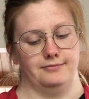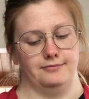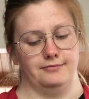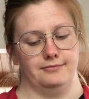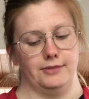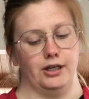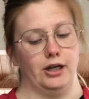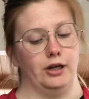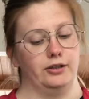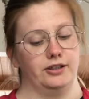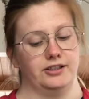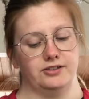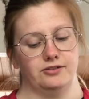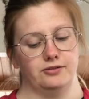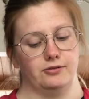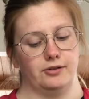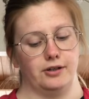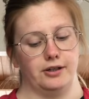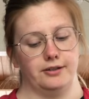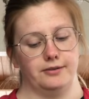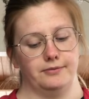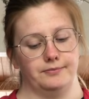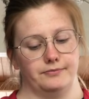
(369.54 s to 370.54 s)
No, that's not
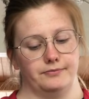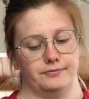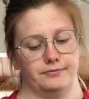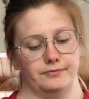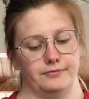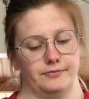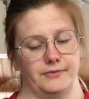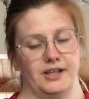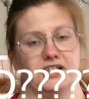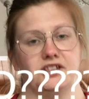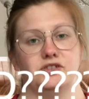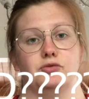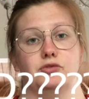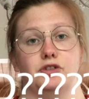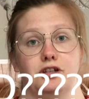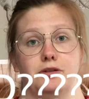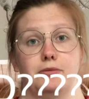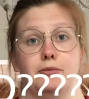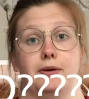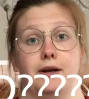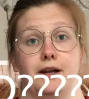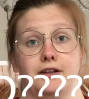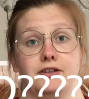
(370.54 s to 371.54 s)
right. That's a really
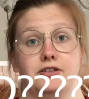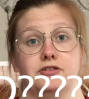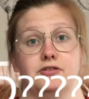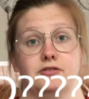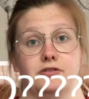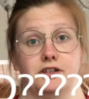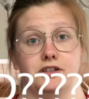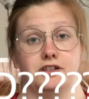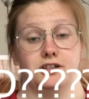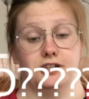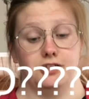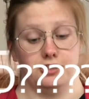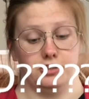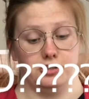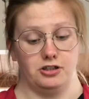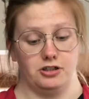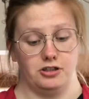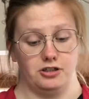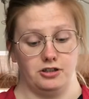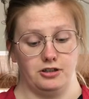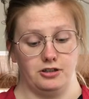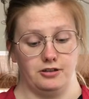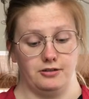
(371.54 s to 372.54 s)
bad translation,
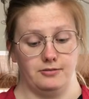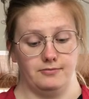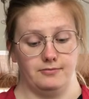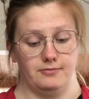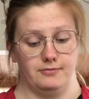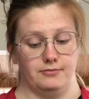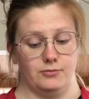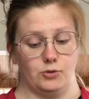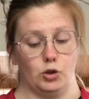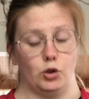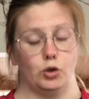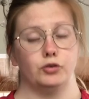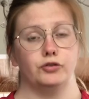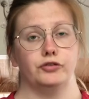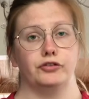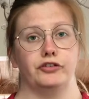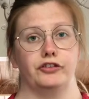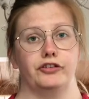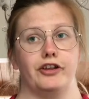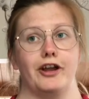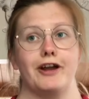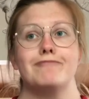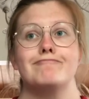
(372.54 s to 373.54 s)
Stein.
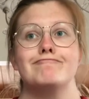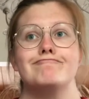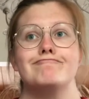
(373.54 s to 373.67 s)
Hånd.